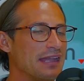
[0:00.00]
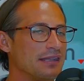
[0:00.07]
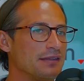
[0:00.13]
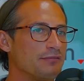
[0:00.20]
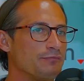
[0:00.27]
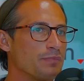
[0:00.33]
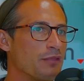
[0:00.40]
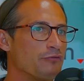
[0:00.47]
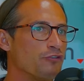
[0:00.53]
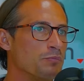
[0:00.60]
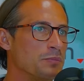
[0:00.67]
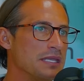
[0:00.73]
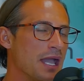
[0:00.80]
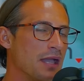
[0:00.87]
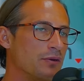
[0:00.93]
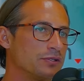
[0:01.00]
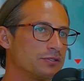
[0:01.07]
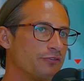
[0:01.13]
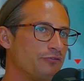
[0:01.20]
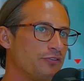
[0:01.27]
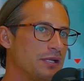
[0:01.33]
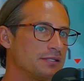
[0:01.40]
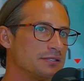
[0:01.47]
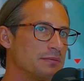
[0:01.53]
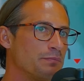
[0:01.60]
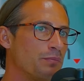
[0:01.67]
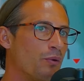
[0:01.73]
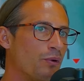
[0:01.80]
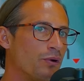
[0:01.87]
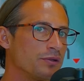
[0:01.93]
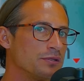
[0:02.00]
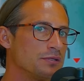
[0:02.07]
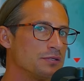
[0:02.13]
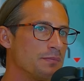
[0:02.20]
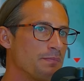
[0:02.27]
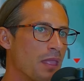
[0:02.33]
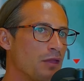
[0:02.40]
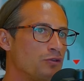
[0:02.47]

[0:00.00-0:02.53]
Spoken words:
And for me, I also feel it's important